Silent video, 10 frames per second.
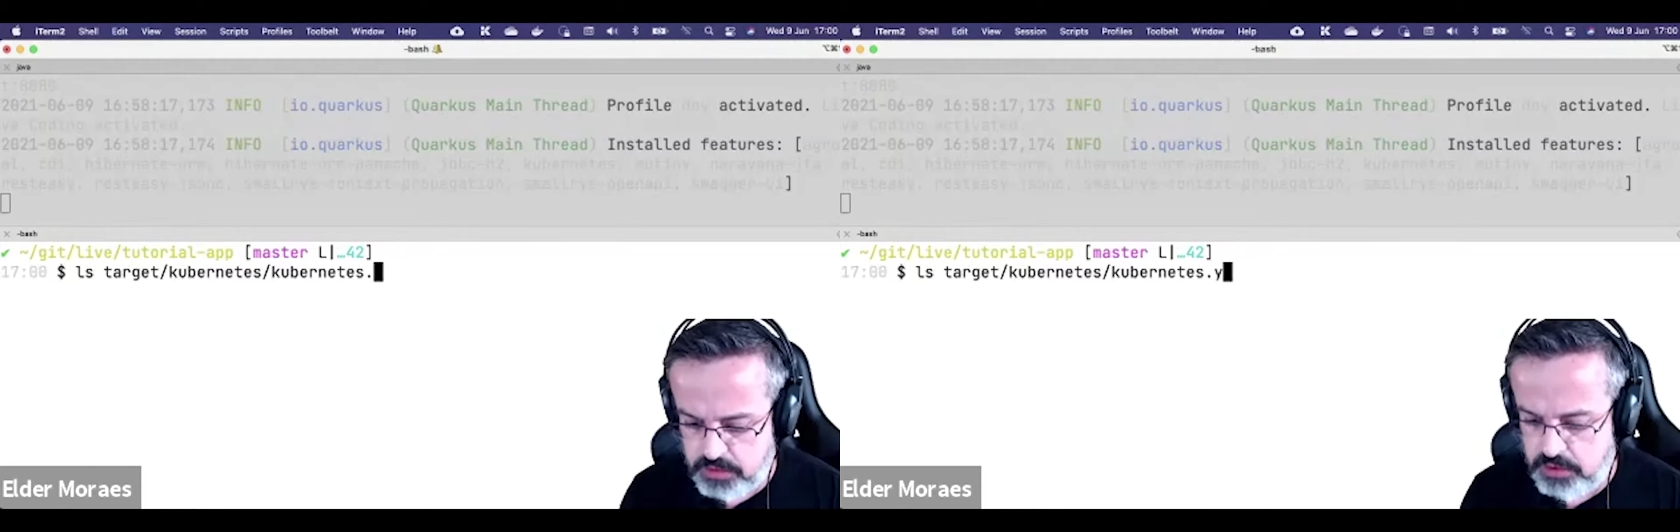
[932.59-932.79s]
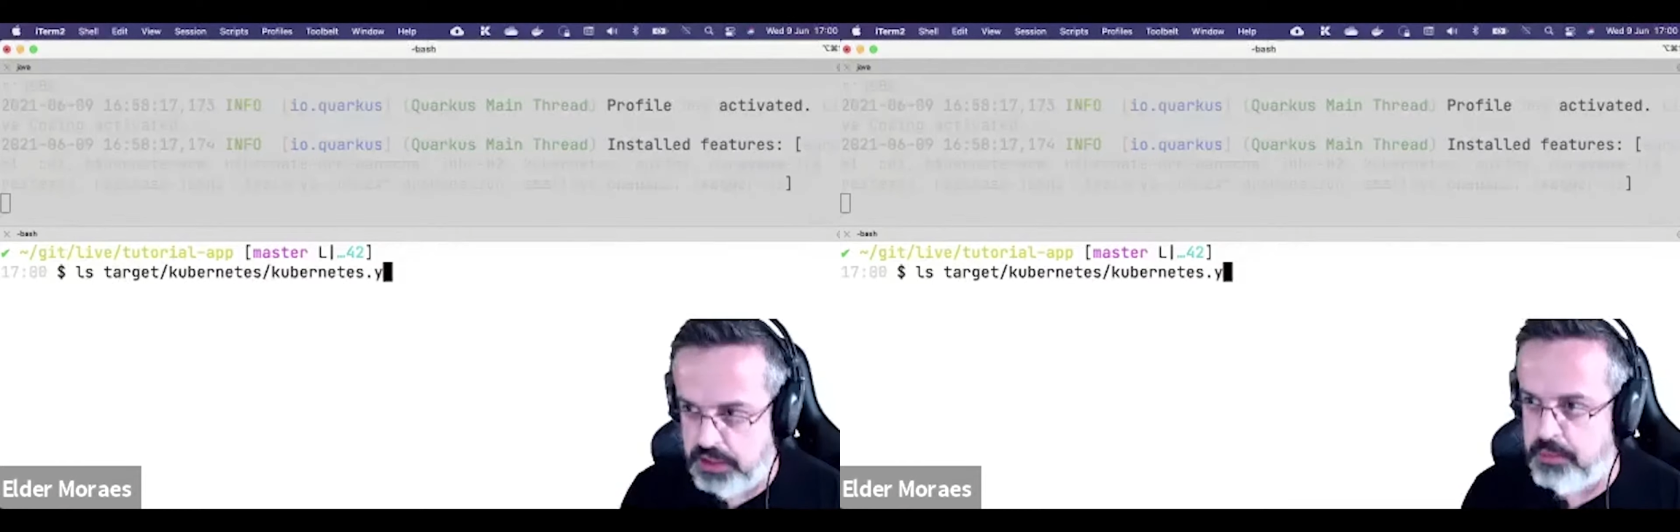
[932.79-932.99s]

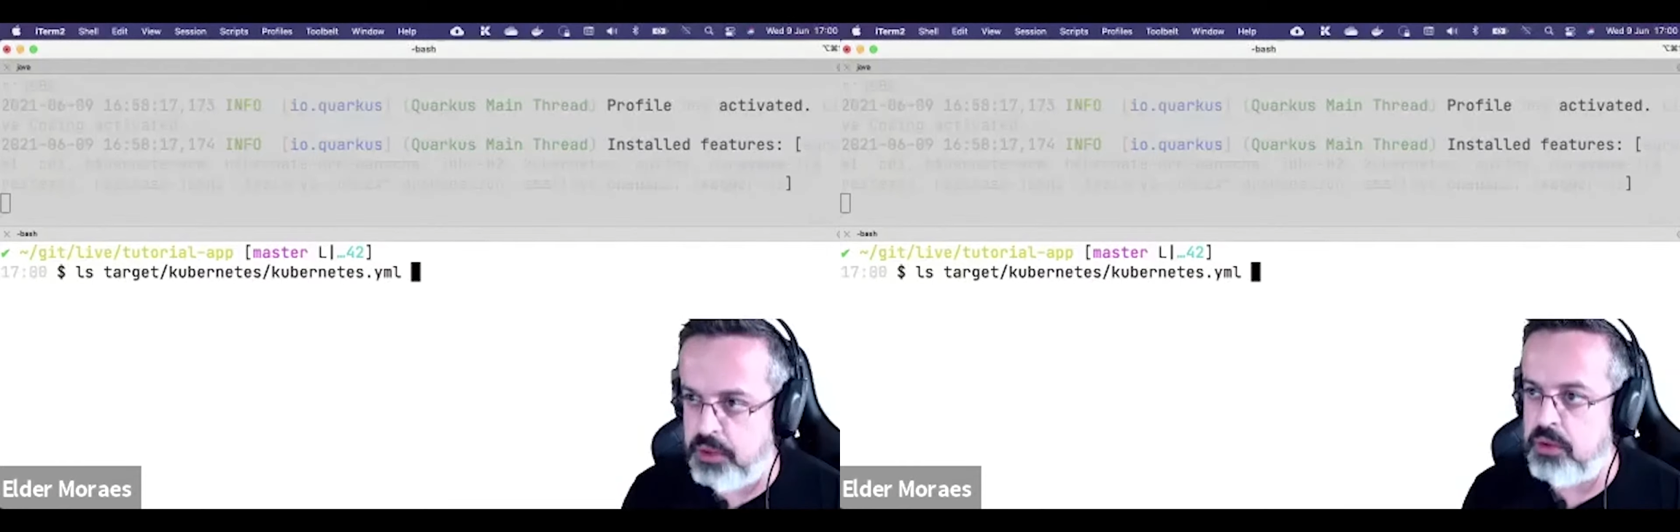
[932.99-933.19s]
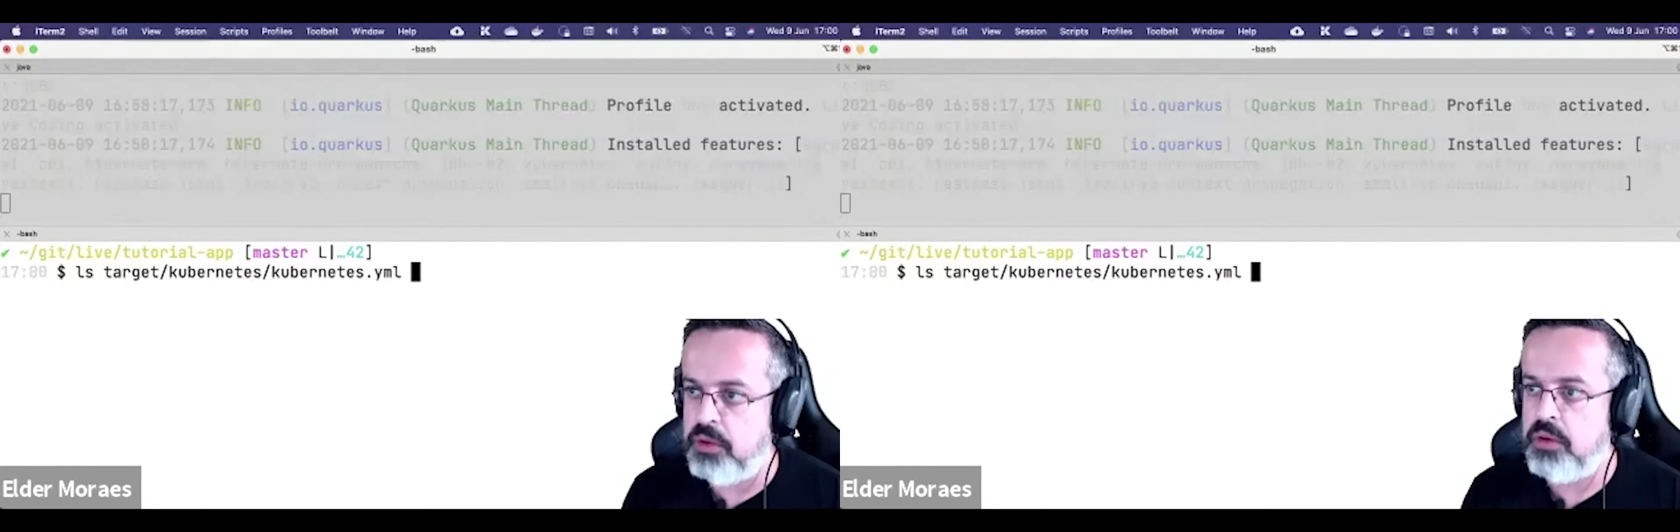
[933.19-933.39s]
YAML,